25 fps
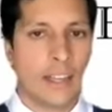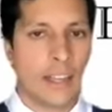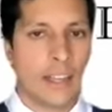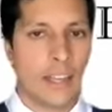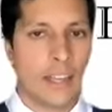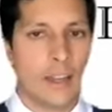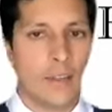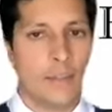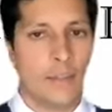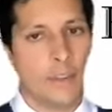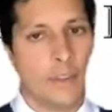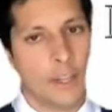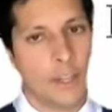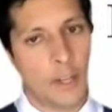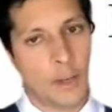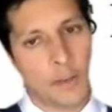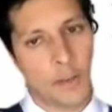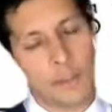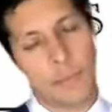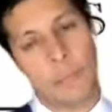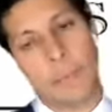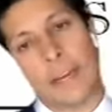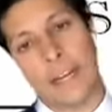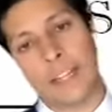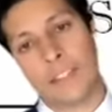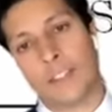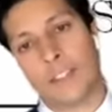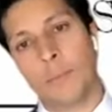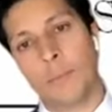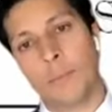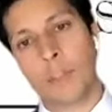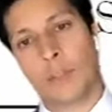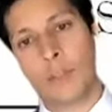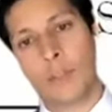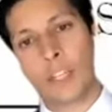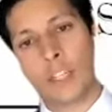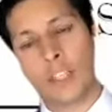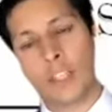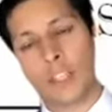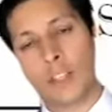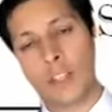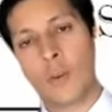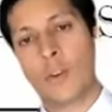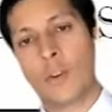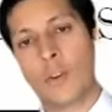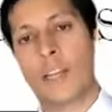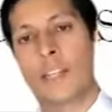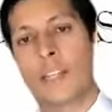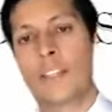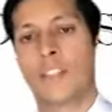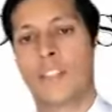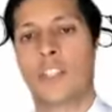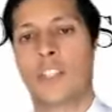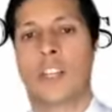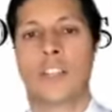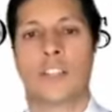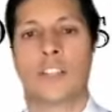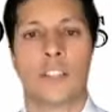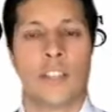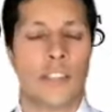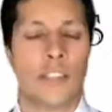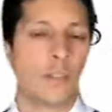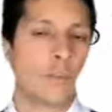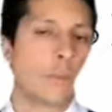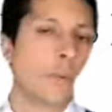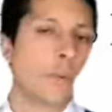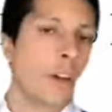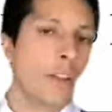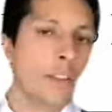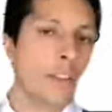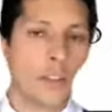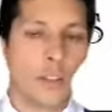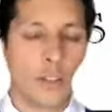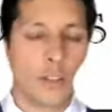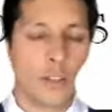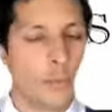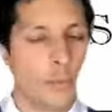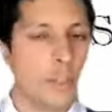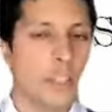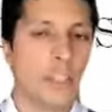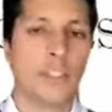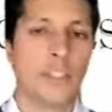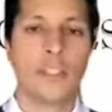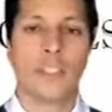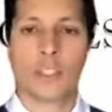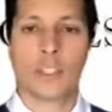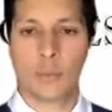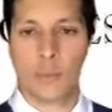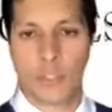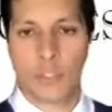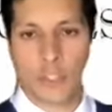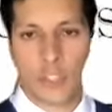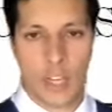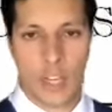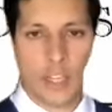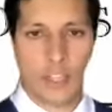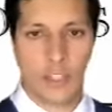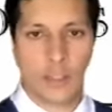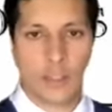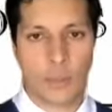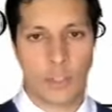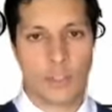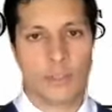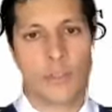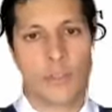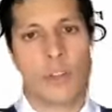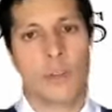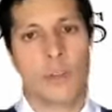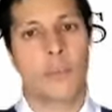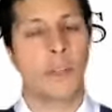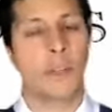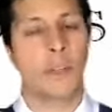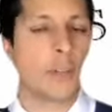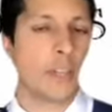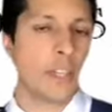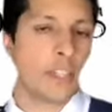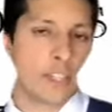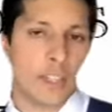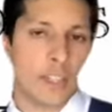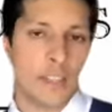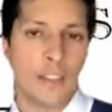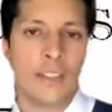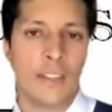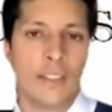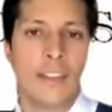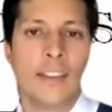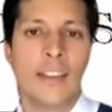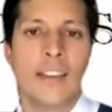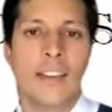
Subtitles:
if it goes back to immigration court and the judge says, well, the only reason this was changed was for immigration,